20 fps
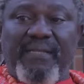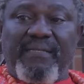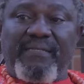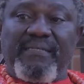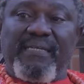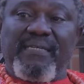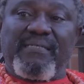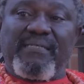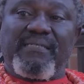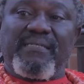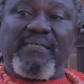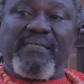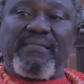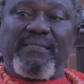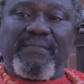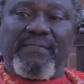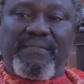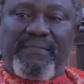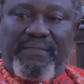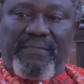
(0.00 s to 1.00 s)
That's it.
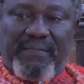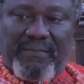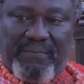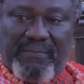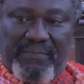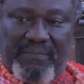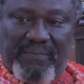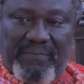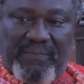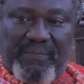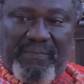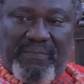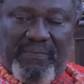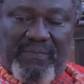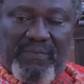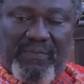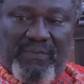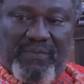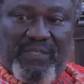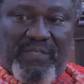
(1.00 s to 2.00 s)

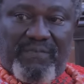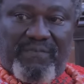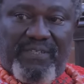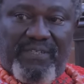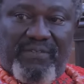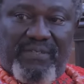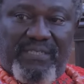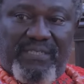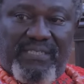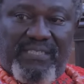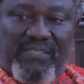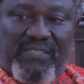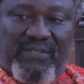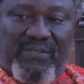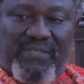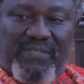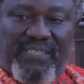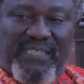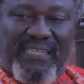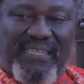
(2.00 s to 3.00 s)
Whenever you are
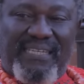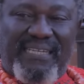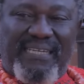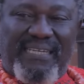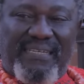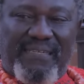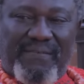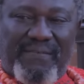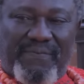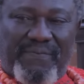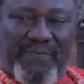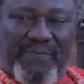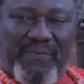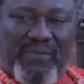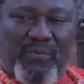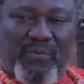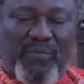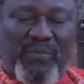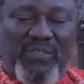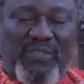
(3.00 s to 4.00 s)
discussing life,
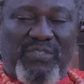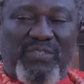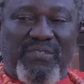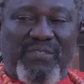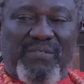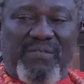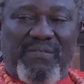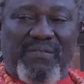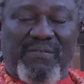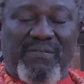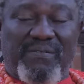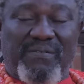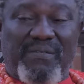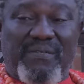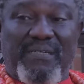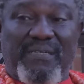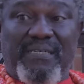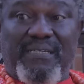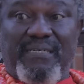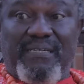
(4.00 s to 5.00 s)
you must
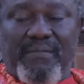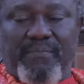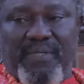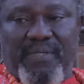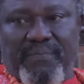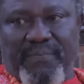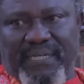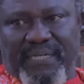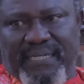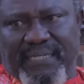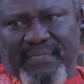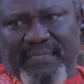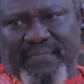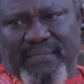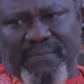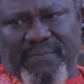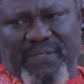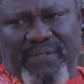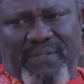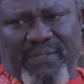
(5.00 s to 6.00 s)
remember it
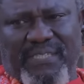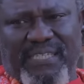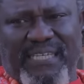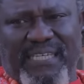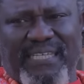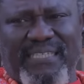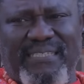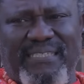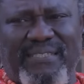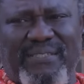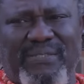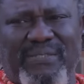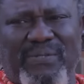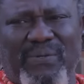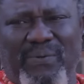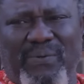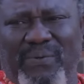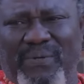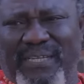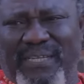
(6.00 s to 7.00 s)
because it has
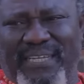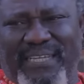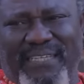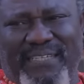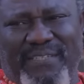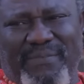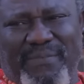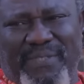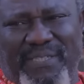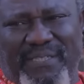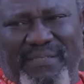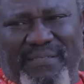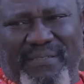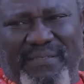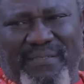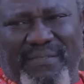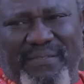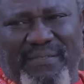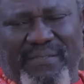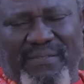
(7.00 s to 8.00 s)
no enemy
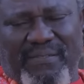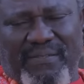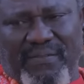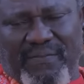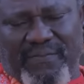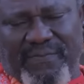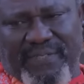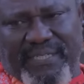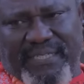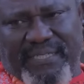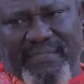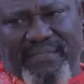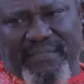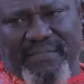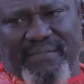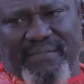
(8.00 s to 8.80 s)
or friend